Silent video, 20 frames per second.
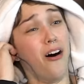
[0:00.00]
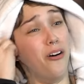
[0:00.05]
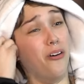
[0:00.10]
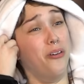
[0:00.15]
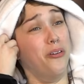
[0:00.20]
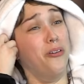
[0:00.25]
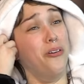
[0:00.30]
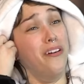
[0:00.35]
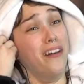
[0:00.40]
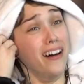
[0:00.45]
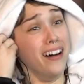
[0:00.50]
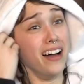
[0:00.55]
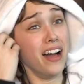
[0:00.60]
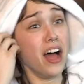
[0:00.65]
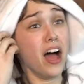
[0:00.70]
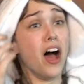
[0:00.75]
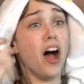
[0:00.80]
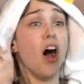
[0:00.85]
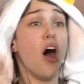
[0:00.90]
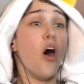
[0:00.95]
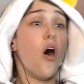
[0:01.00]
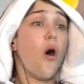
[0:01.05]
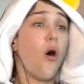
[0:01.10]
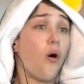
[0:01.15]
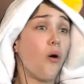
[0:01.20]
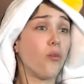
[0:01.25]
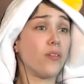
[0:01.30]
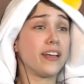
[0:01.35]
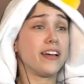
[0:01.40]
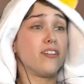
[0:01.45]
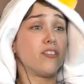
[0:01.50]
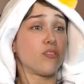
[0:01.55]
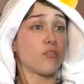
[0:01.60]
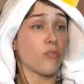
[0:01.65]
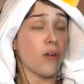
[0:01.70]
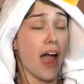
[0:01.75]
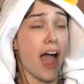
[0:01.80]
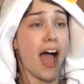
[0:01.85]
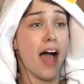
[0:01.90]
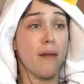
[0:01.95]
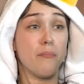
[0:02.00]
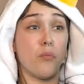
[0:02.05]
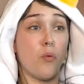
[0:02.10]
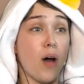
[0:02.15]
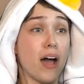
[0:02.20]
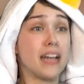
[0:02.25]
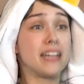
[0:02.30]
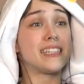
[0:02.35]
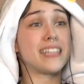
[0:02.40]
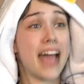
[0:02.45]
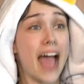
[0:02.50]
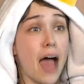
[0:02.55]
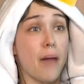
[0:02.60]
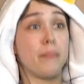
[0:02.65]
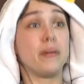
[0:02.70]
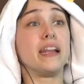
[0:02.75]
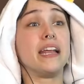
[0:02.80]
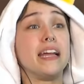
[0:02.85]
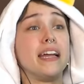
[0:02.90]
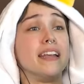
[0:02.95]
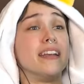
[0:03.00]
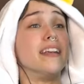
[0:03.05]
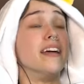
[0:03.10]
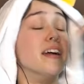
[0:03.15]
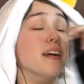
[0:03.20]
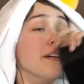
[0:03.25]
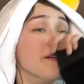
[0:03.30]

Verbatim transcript: Holy crap, what is happening?